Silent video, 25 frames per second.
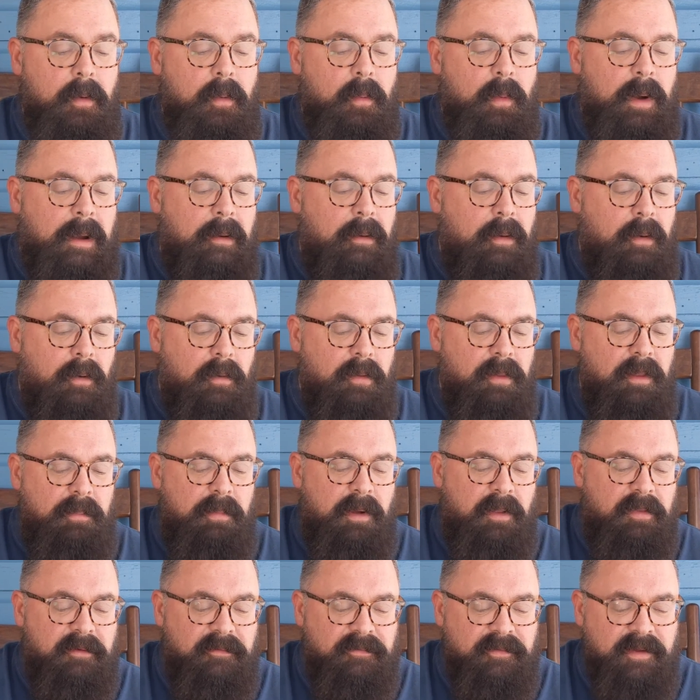Wow, holy
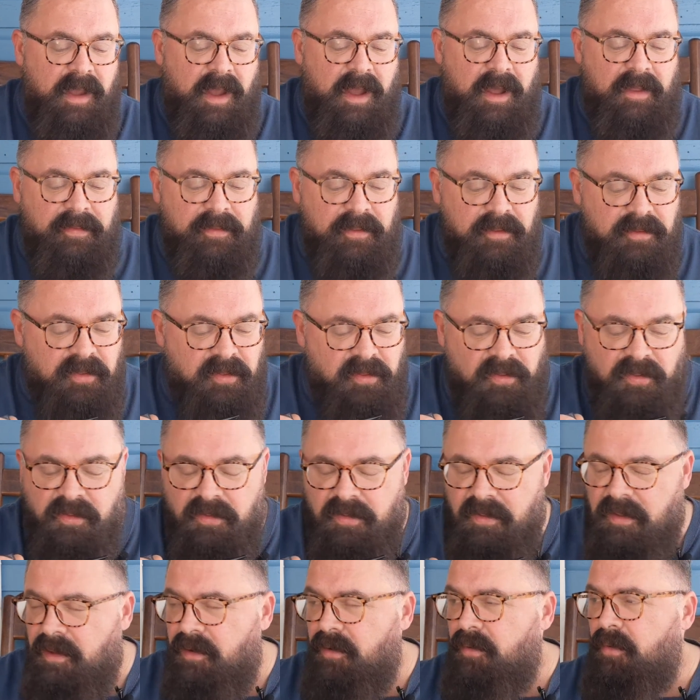mother of God, this
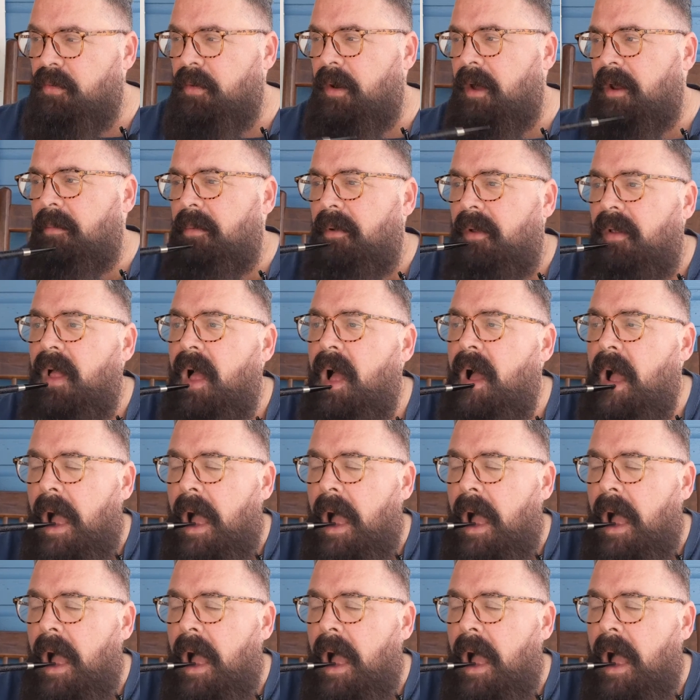is incredible.